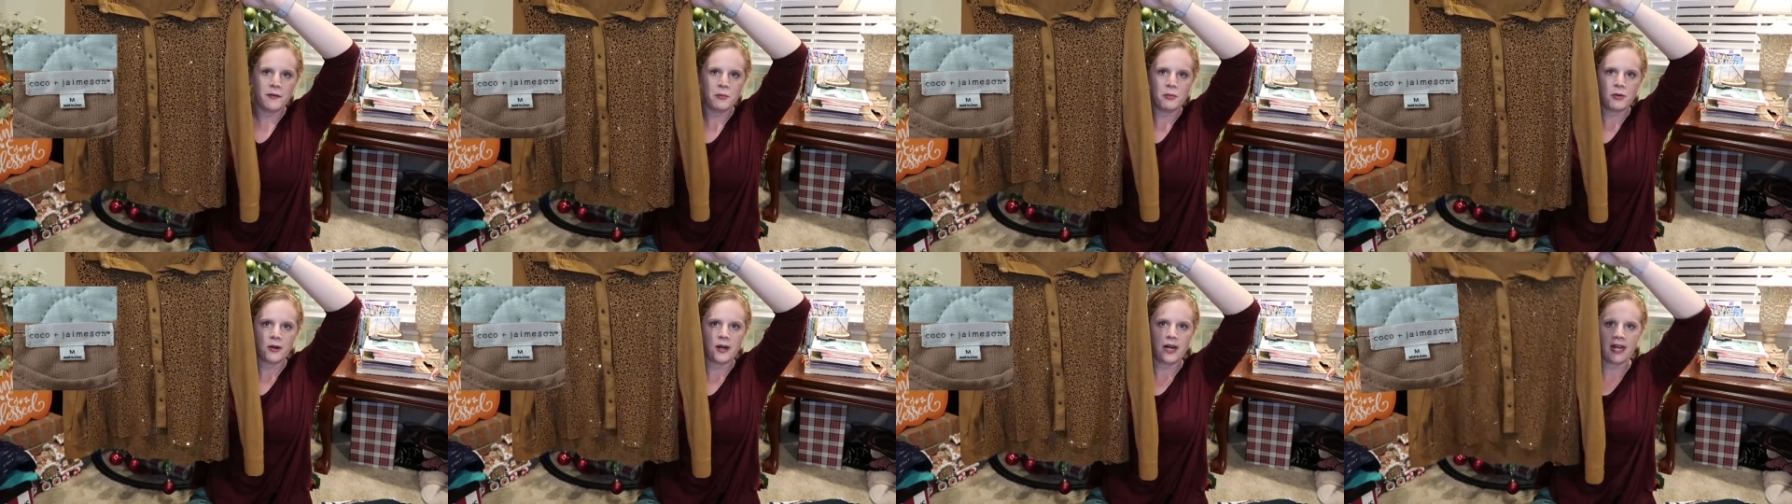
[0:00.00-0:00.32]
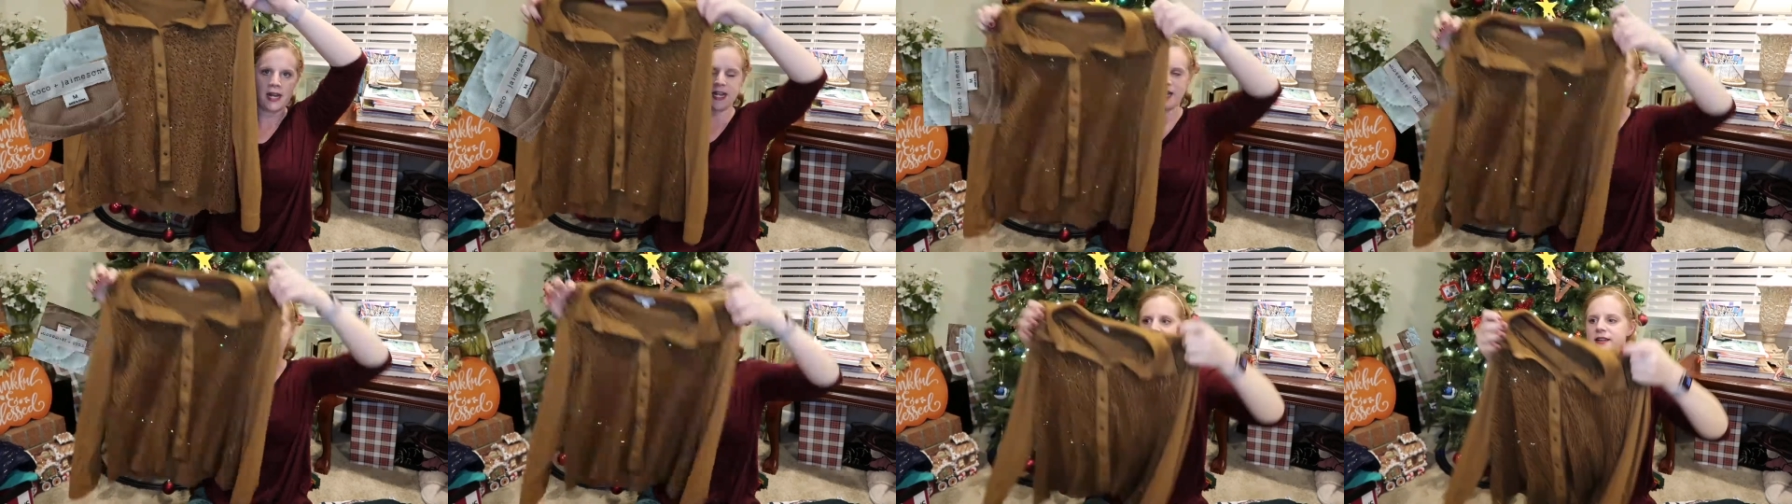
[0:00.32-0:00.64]
the
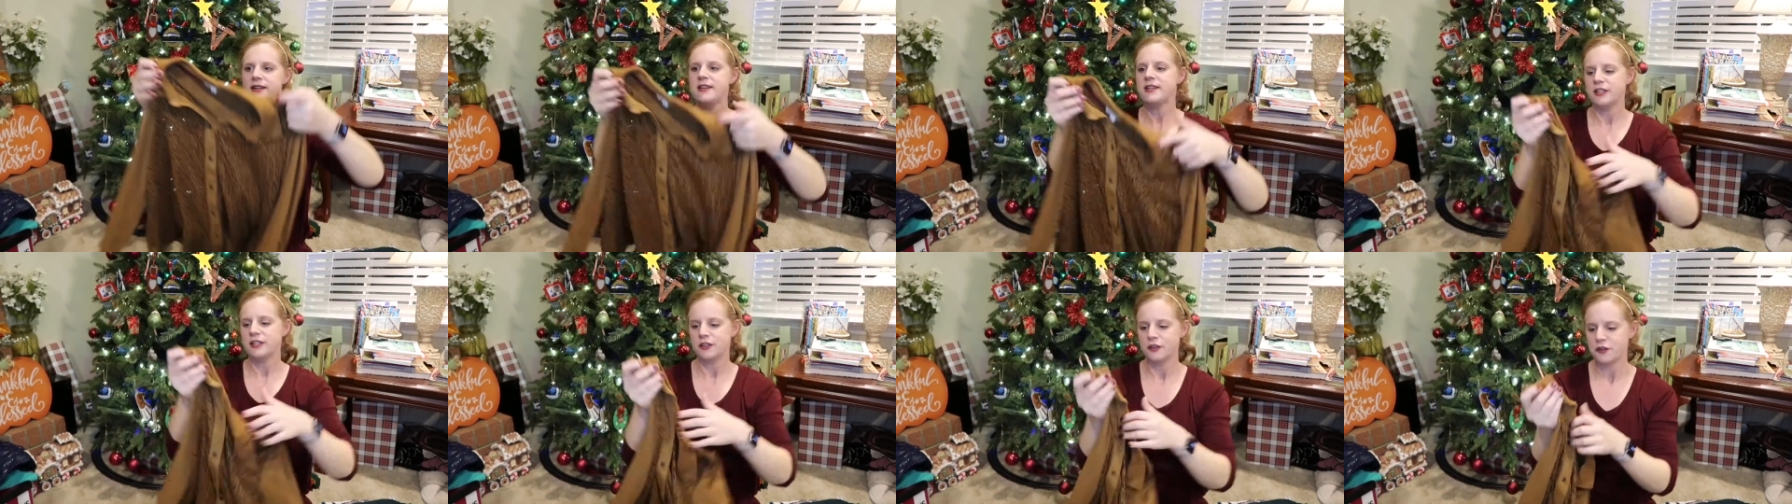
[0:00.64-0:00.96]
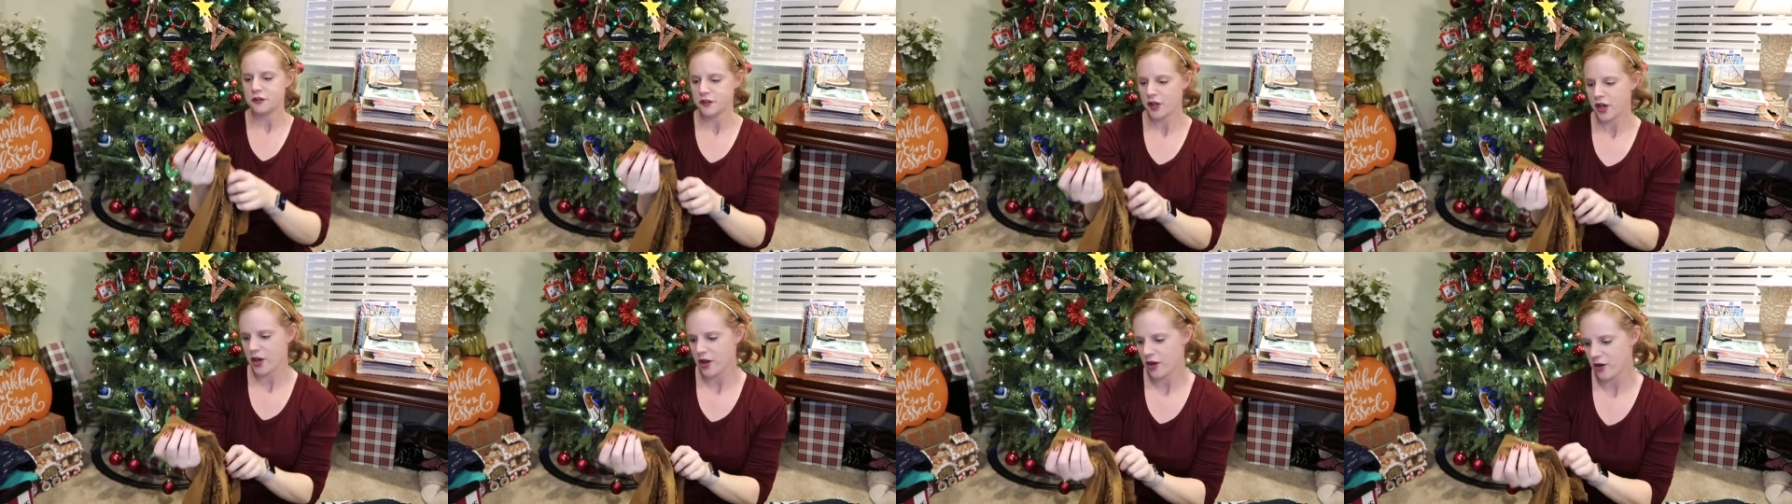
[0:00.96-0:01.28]
brand.
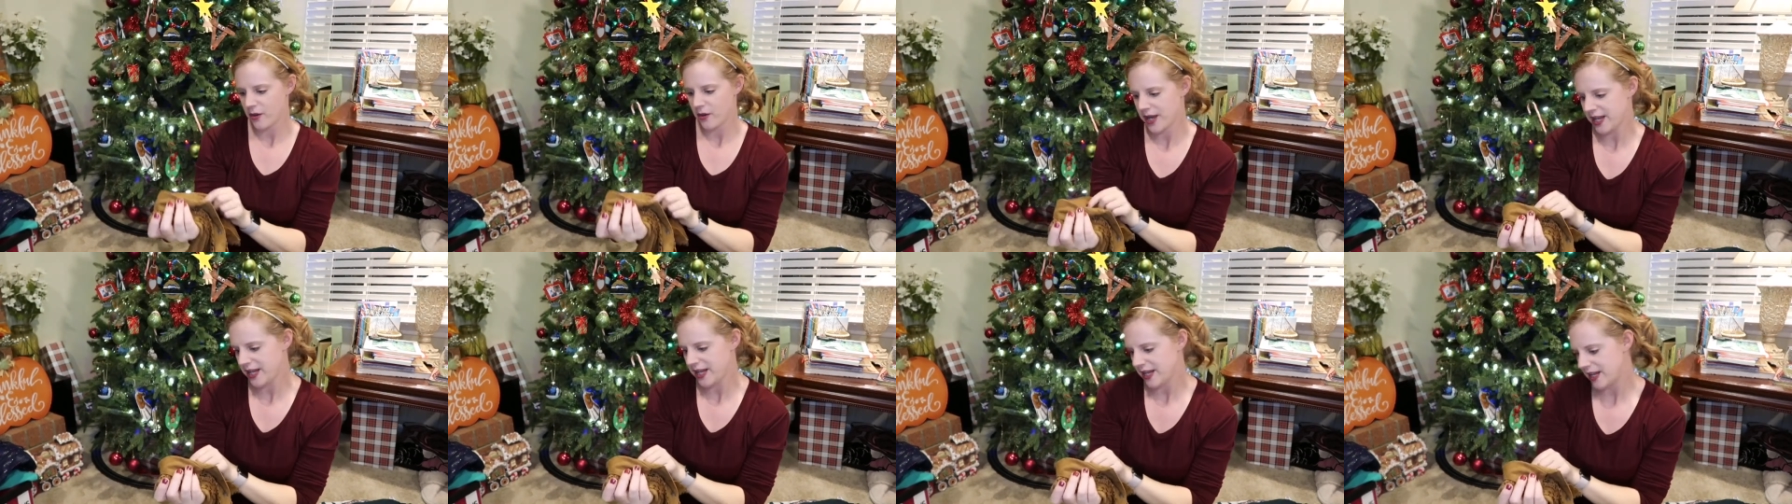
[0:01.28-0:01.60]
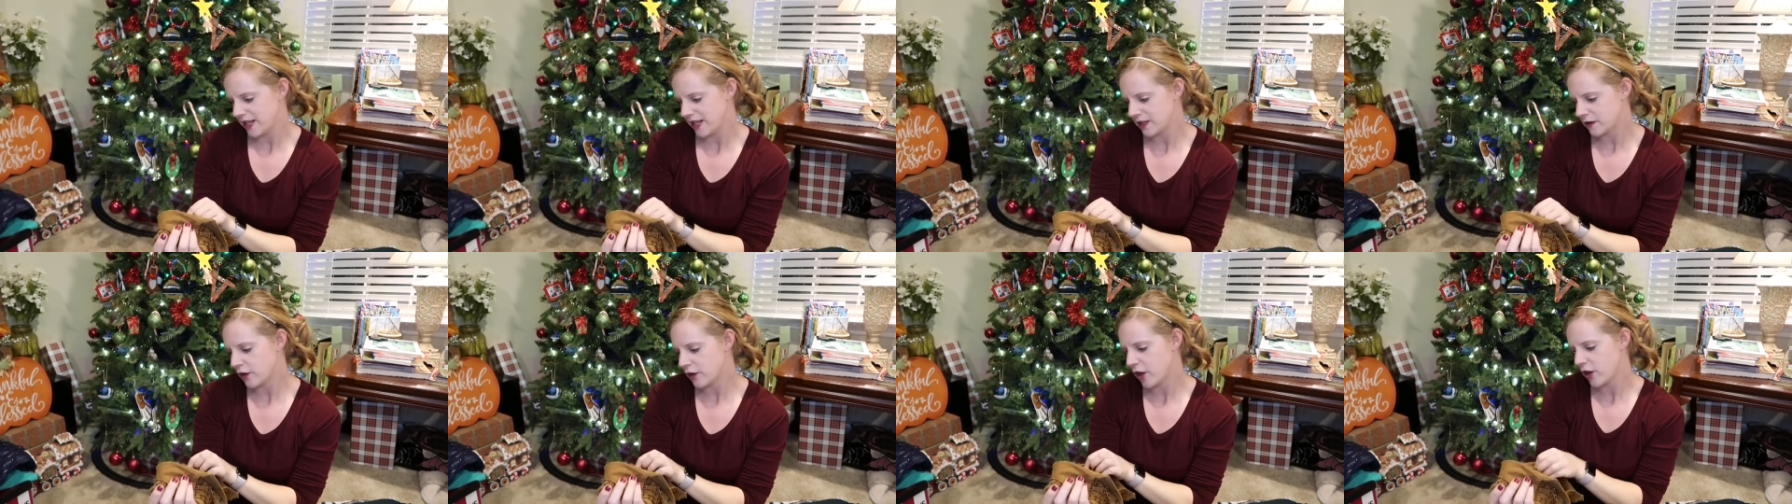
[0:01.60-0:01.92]
So
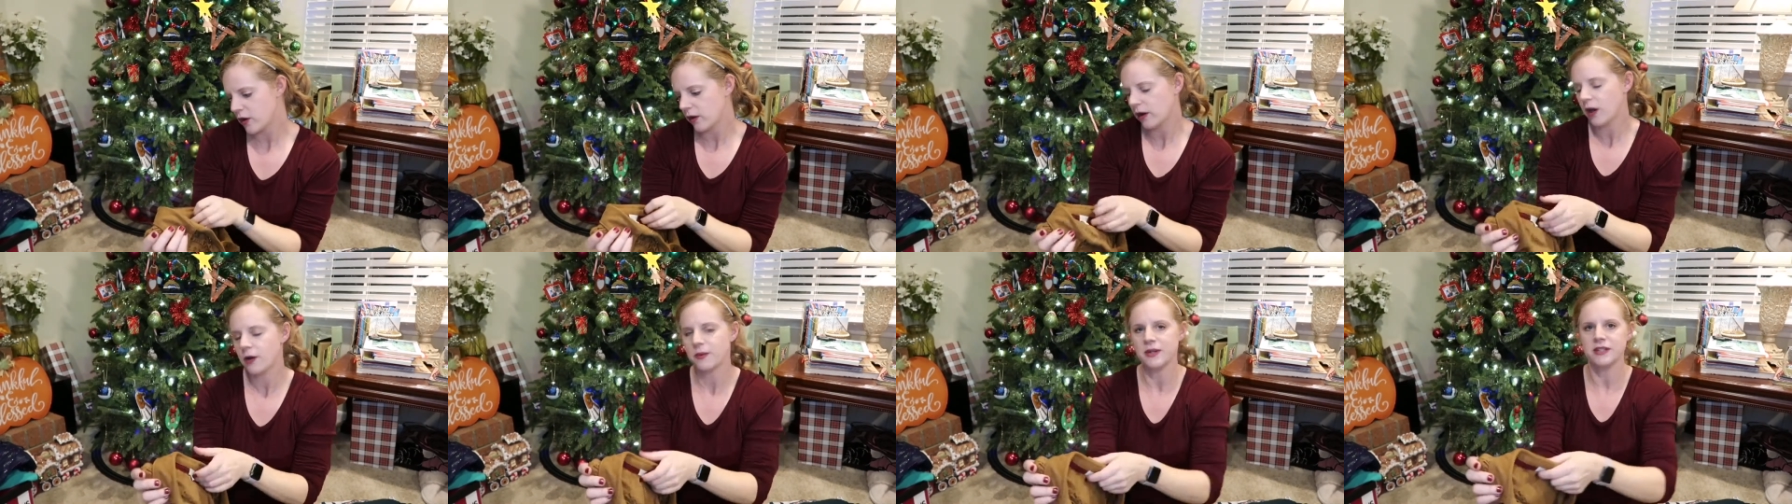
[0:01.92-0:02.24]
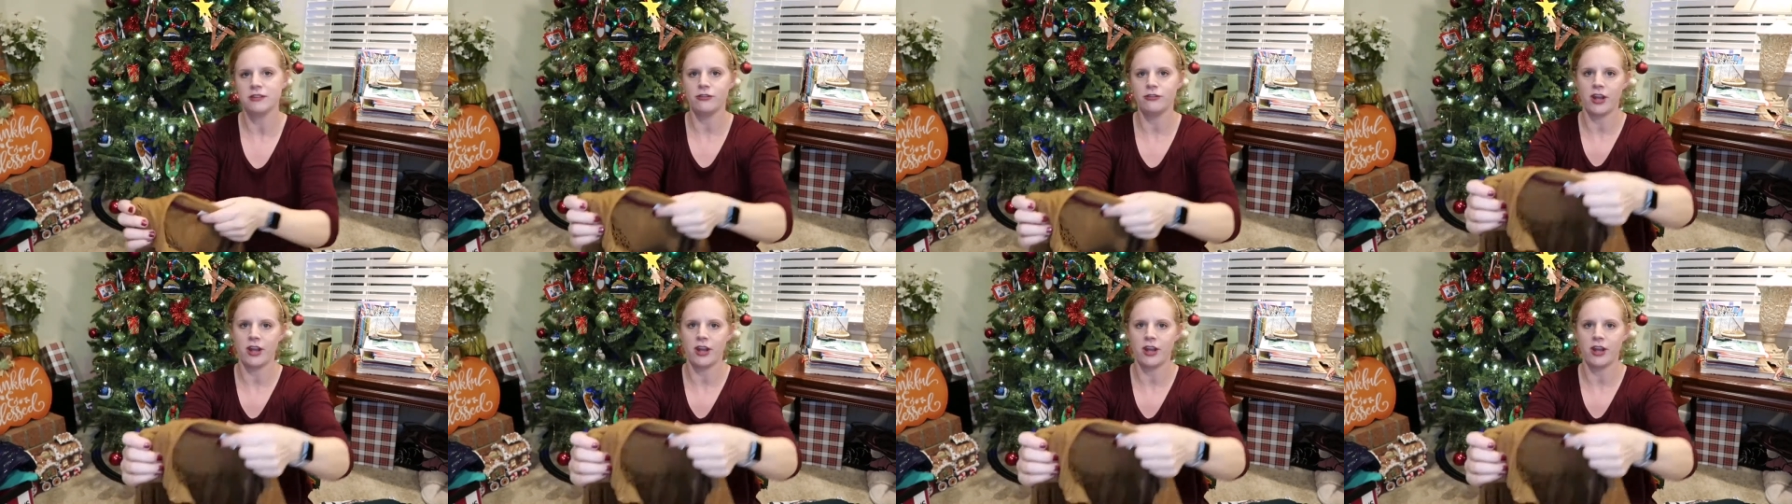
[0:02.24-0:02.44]
it's Coco and